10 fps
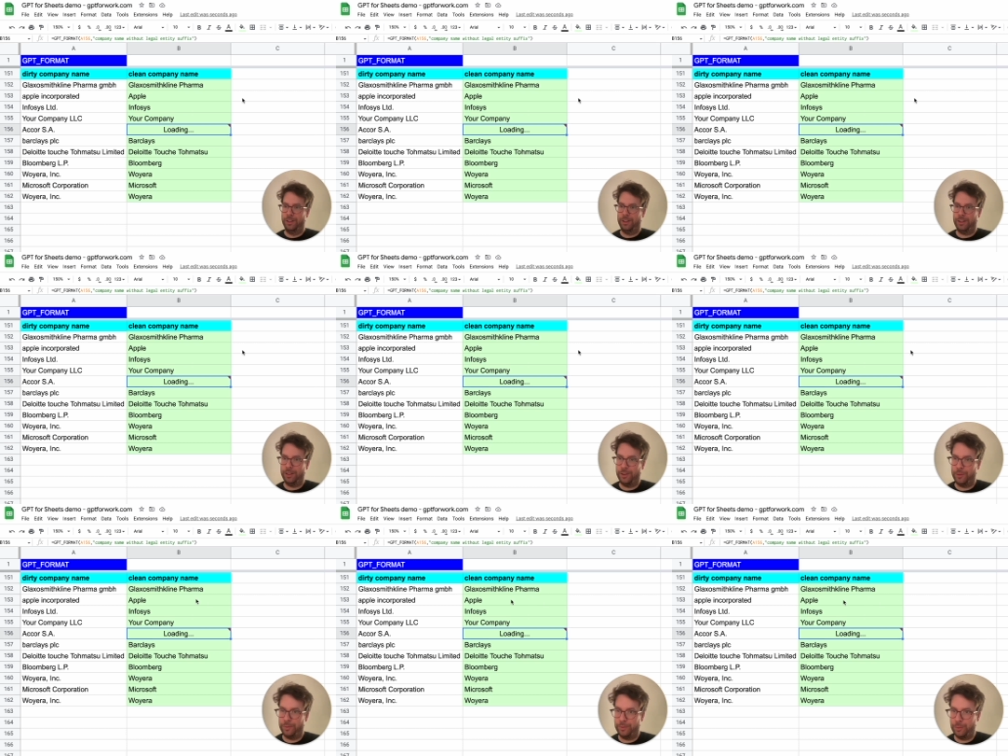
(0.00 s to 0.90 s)

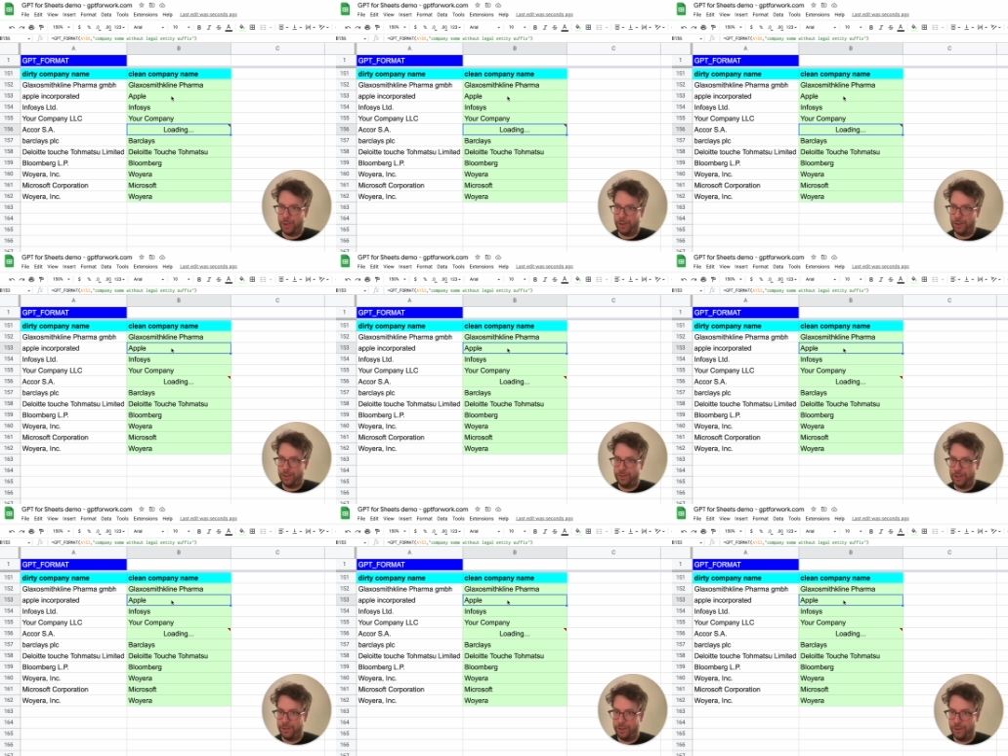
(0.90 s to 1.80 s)
um, but as you
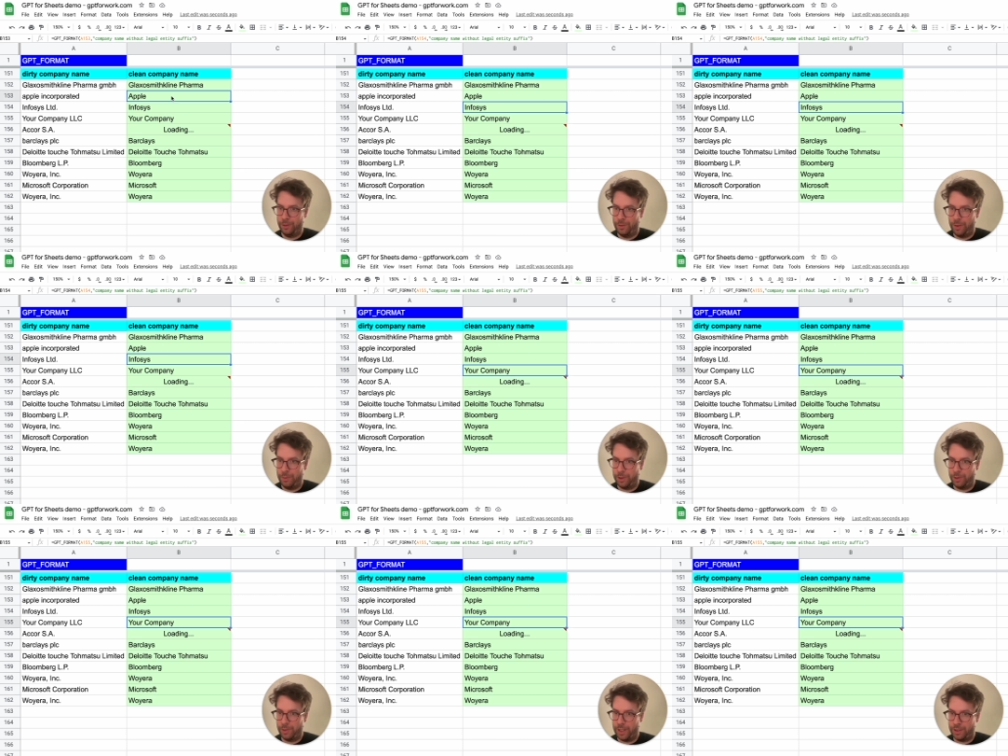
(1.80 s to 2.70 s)
can see all of them are
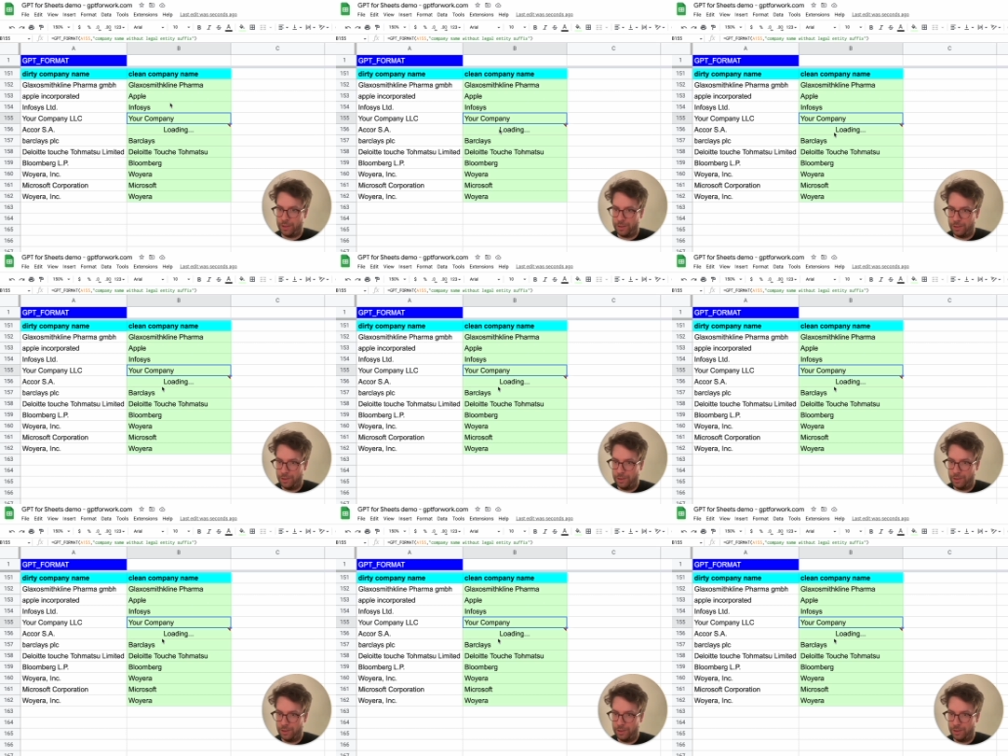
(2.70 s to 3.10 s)
correct